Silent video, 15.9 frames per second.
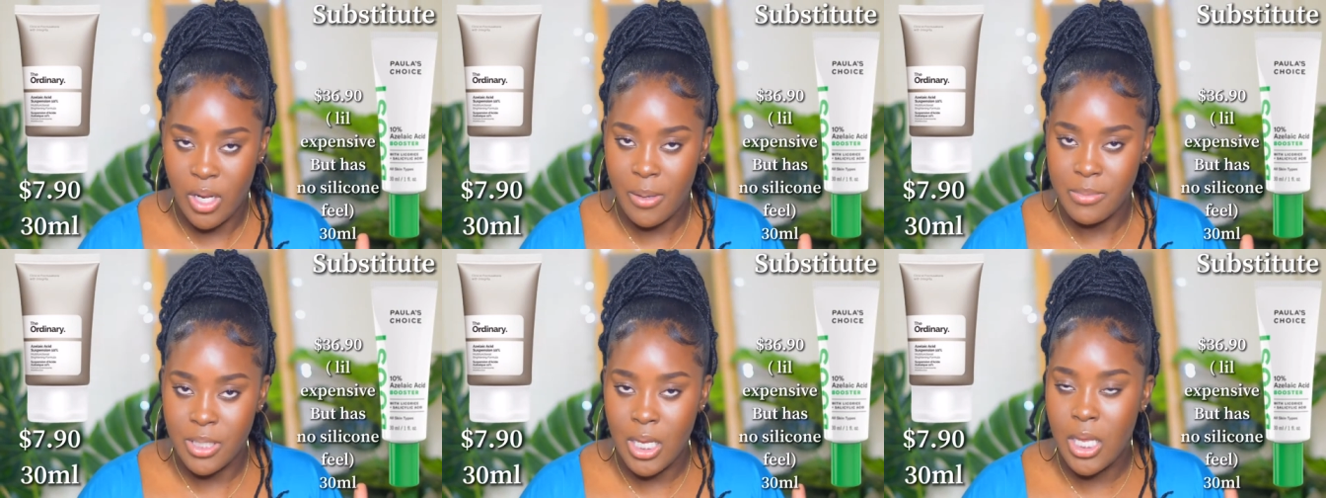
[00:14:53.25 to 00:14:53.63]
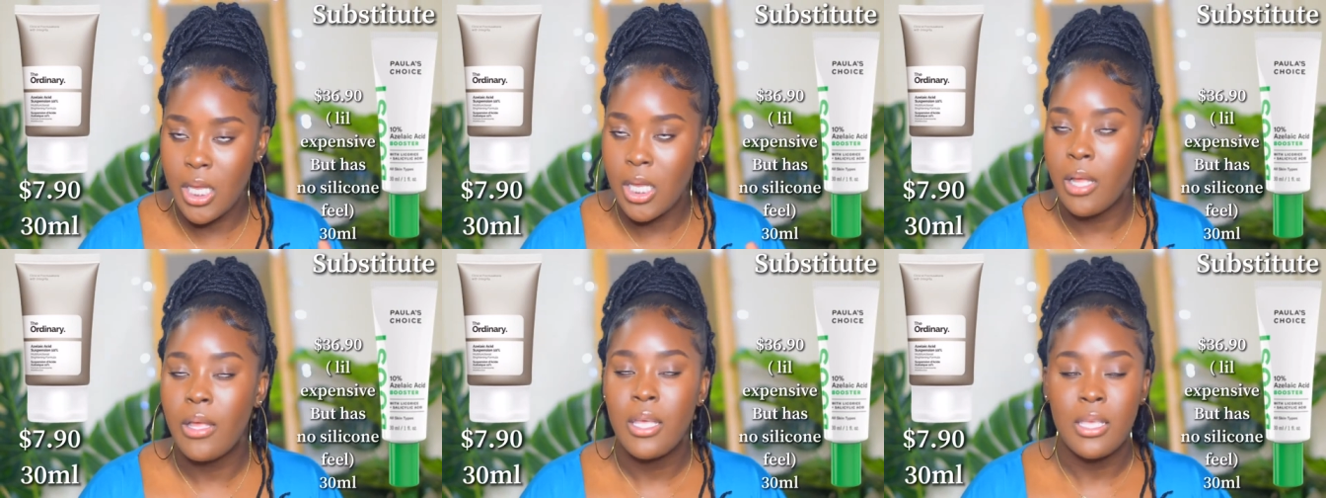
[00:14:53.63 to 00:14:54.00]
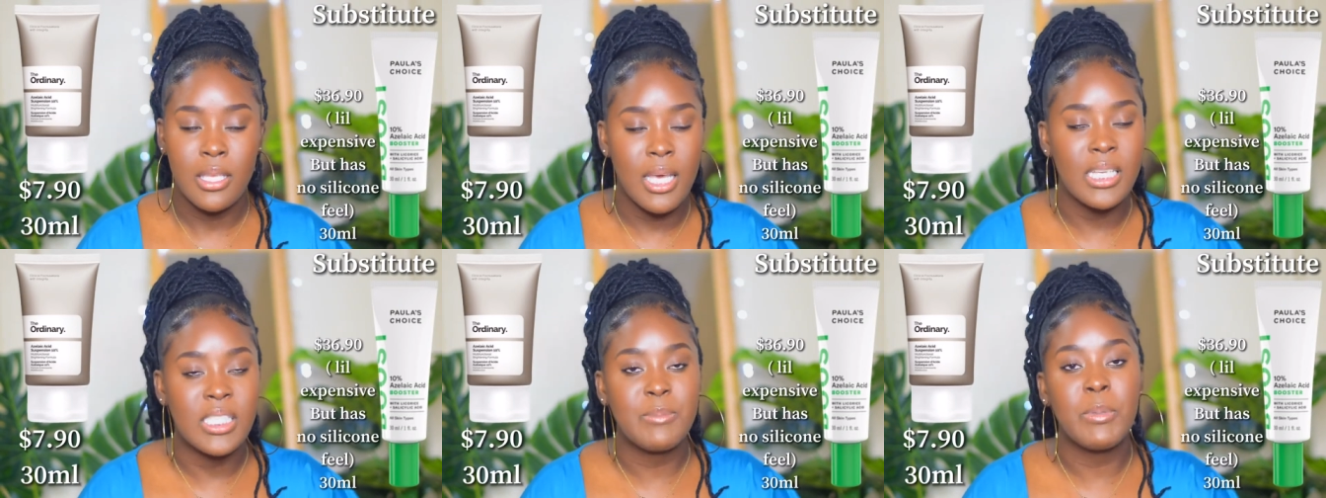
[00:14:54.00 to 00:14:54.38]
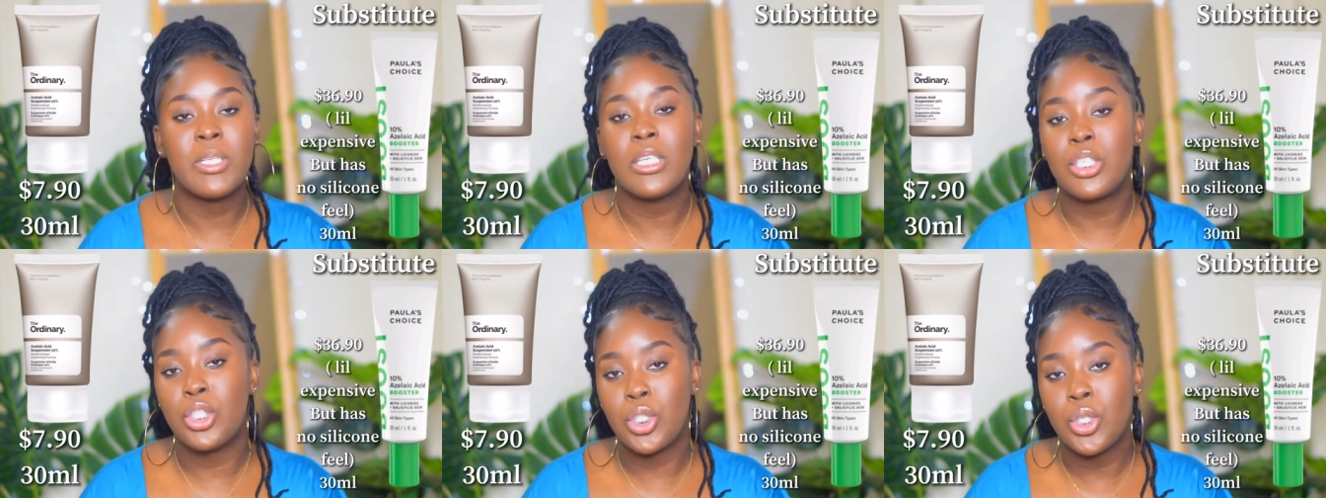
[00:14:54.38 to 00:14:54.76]
know what i'm saying yes
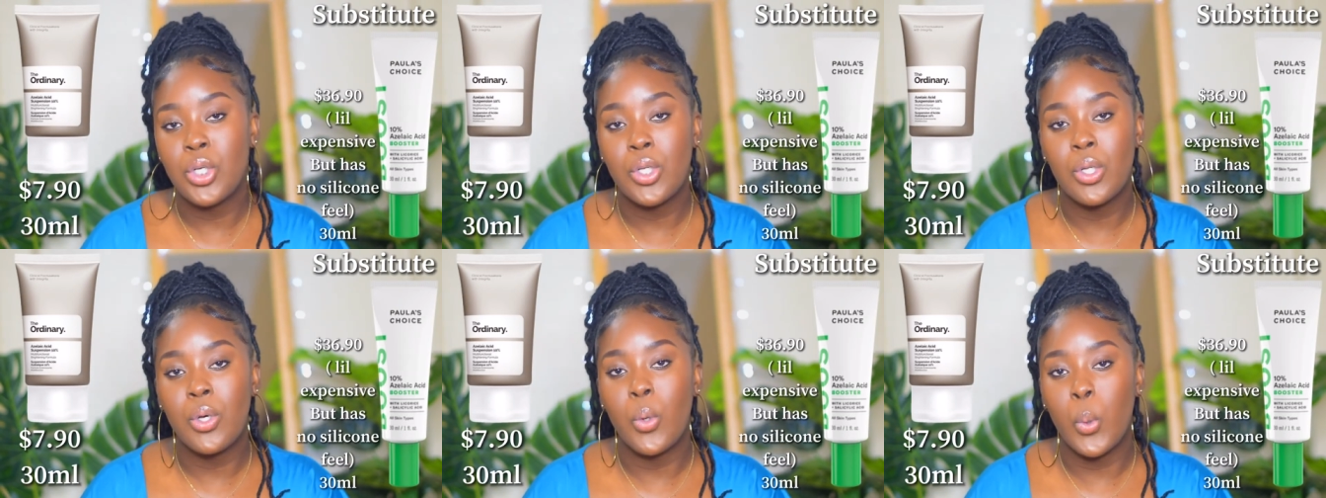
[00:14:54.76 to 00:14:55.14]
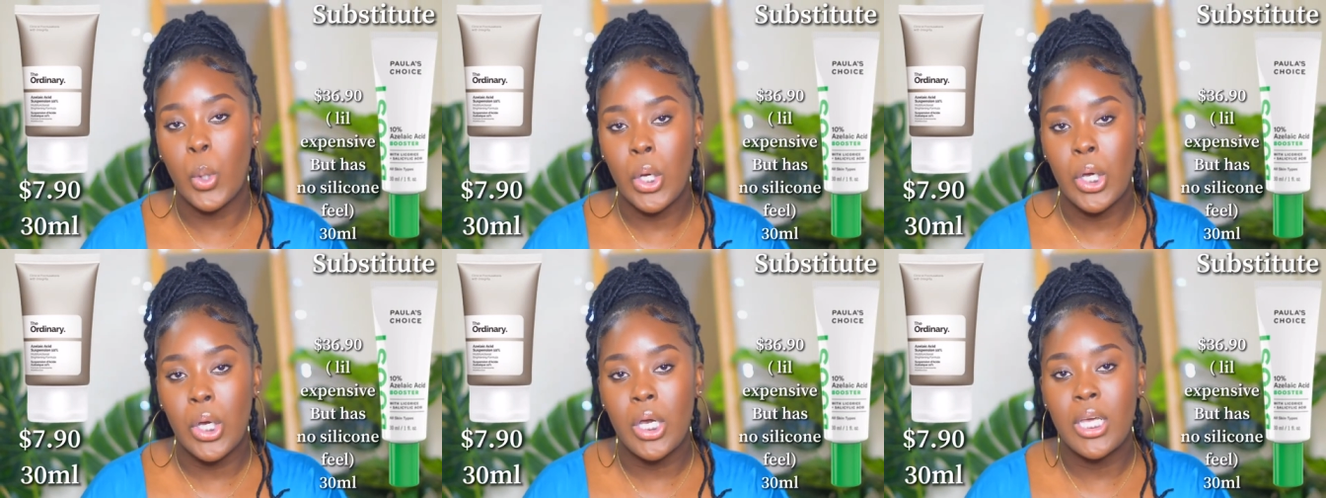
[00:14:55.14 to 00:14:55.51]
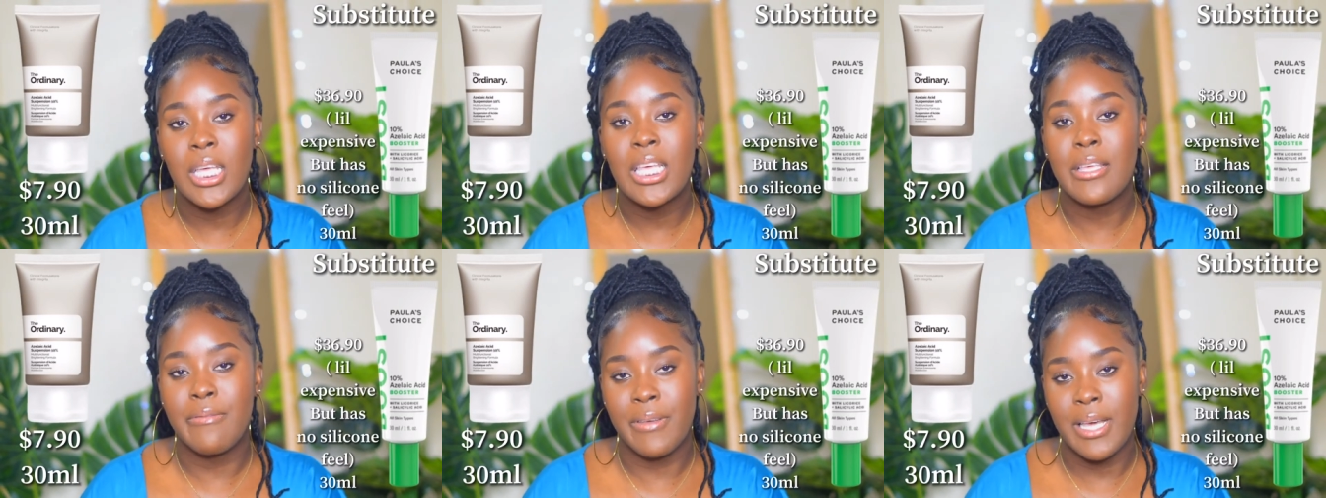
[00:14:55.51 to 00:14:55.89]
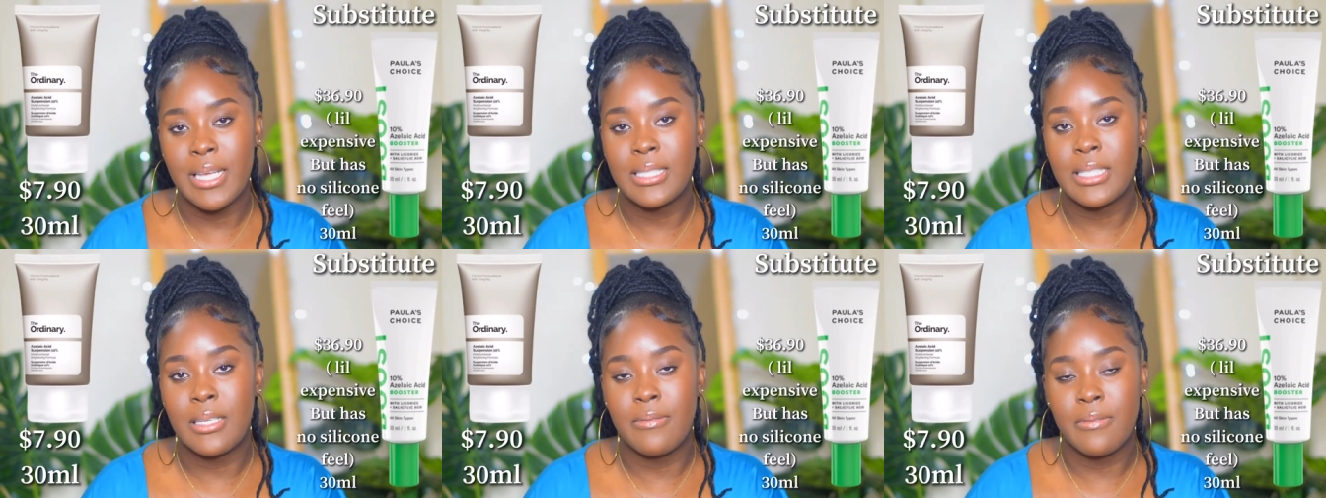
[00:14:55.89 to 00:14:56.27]
but it should work
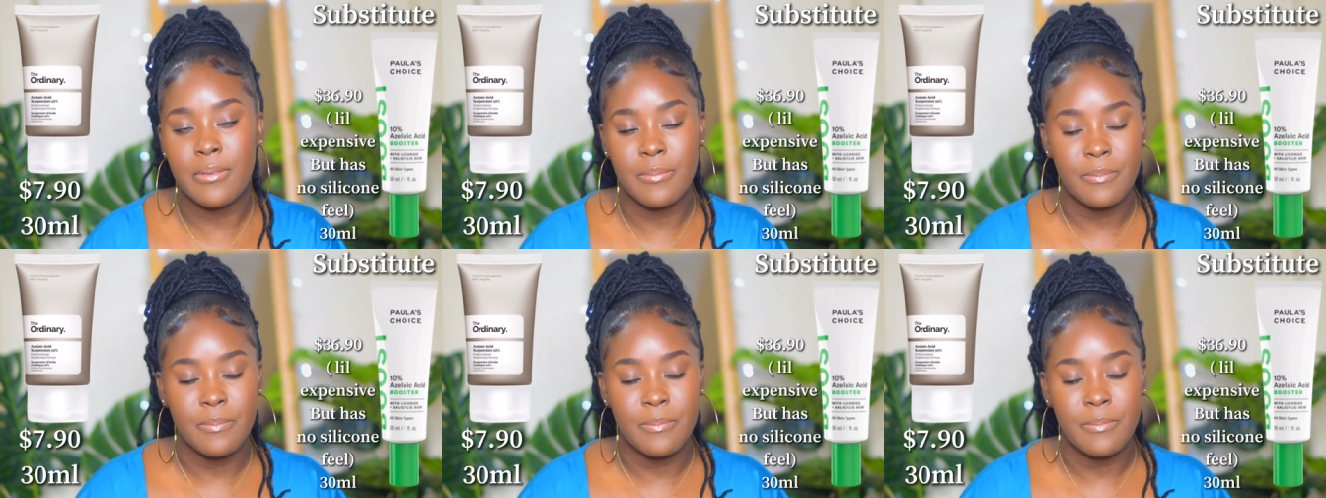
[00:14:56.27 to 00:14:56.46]
effective